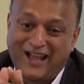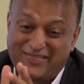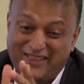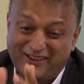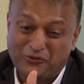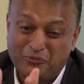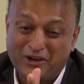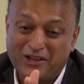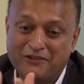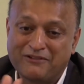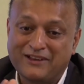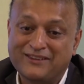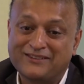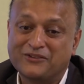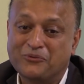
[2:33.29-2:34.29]
And that's one of
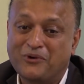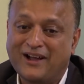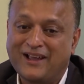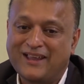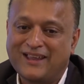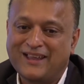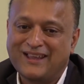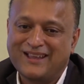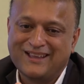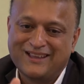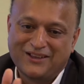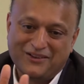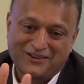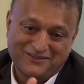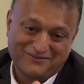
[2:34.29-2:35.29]
the reasons why
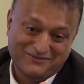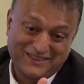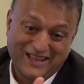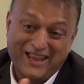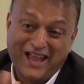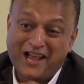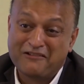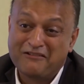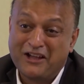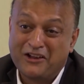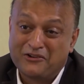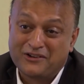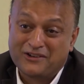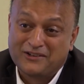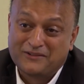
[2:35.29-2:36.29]
they hang around.